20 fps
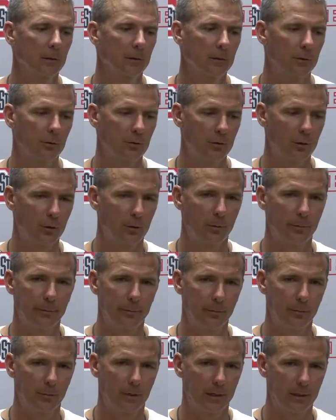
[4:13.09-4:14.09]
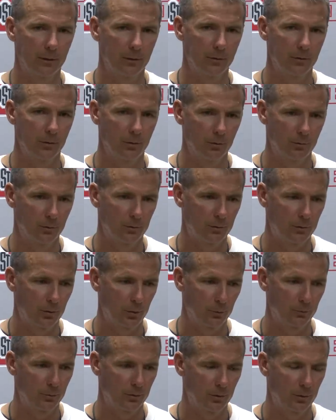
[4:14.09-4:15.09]
there's a little I use
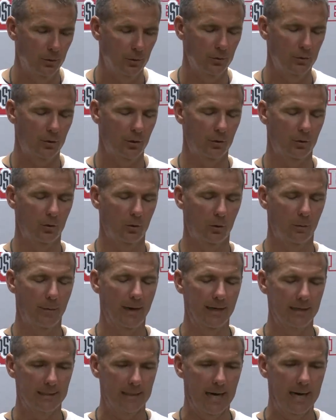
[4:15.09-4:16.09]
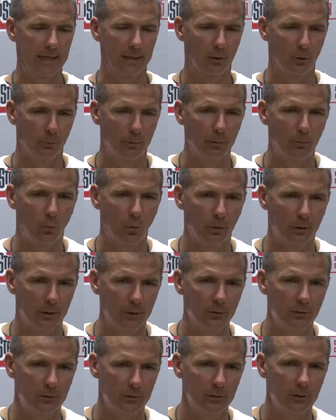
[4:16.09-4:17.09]
term use the term anxiety a little bit more
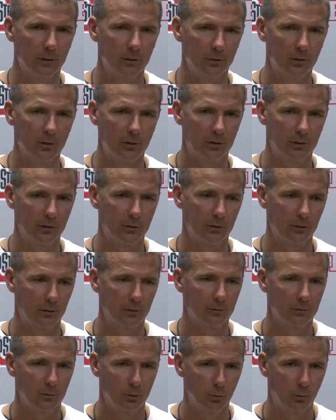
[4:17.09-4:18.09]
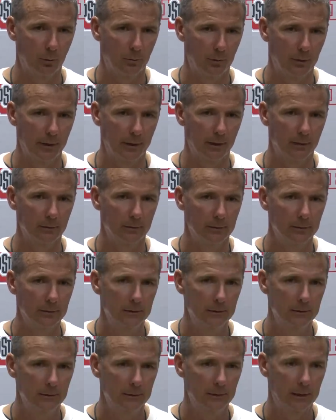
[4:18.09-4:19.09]
this year just because of who we're playing
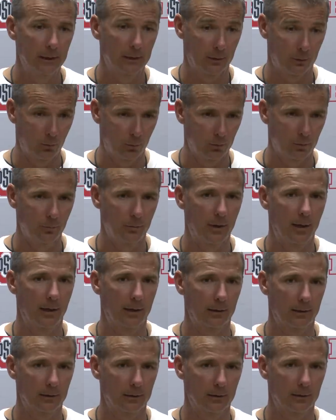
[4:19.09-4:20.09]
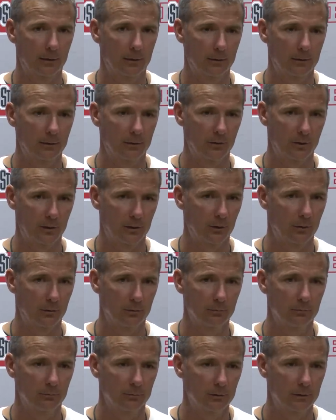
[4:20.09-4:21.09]
and the quarterback and the, the skill
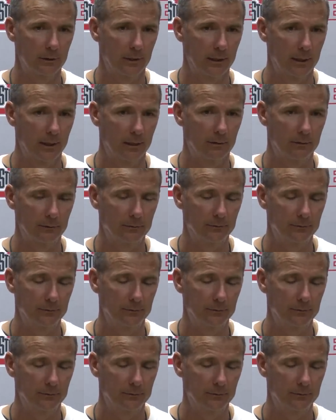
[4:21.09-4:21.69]
that they have.